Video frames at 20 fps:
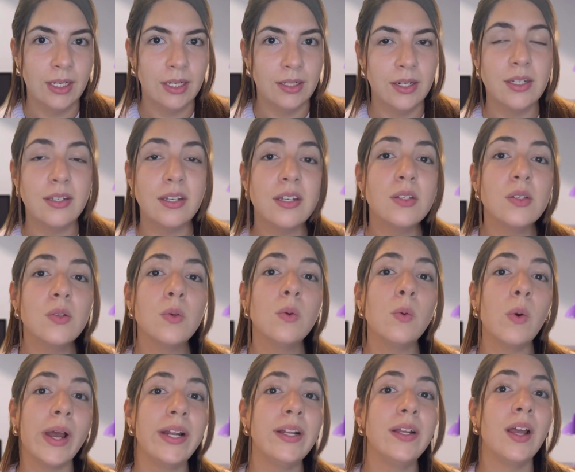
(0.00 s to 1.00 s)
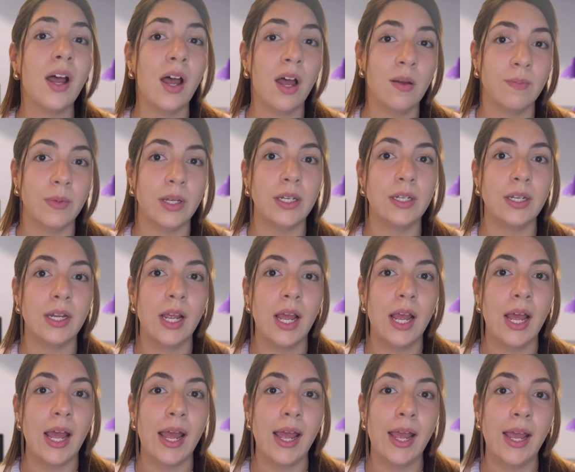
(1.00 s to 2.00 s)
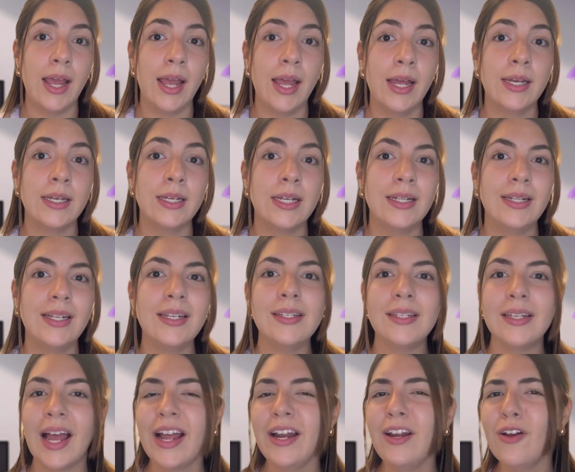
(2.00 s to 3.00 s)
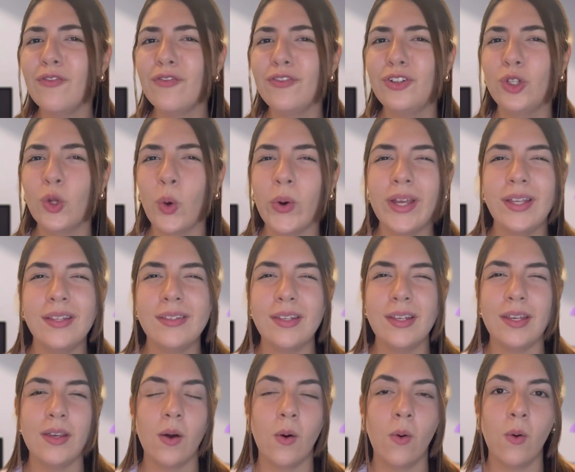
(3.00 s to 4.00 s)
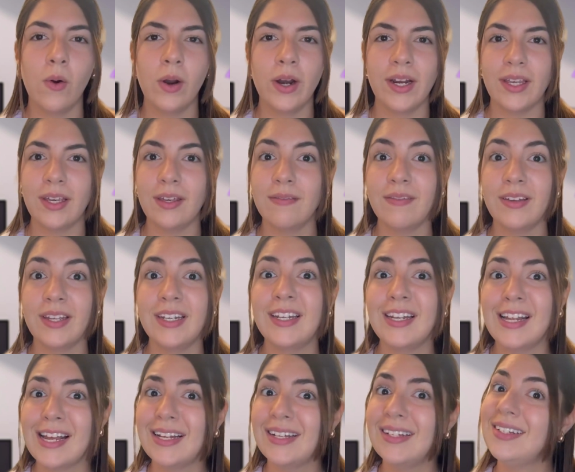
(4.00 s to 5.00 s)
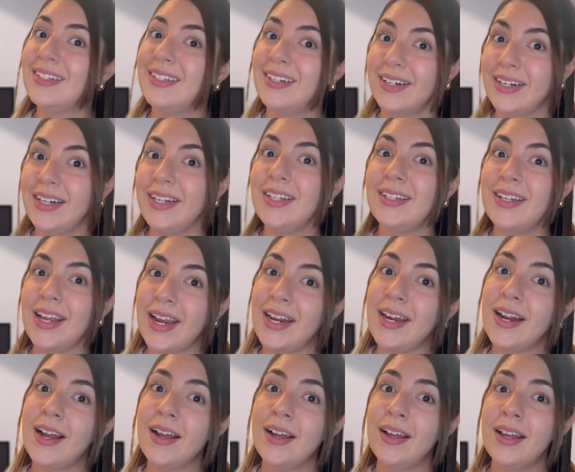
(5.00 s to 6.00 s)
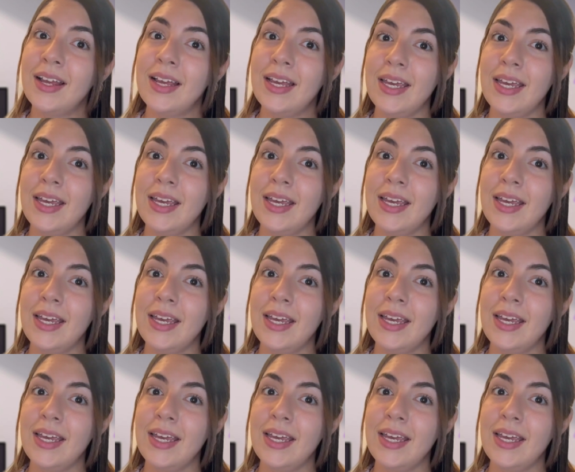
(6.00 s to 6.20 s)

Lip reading: This is quite common, and this kind of noisy or even dirty data,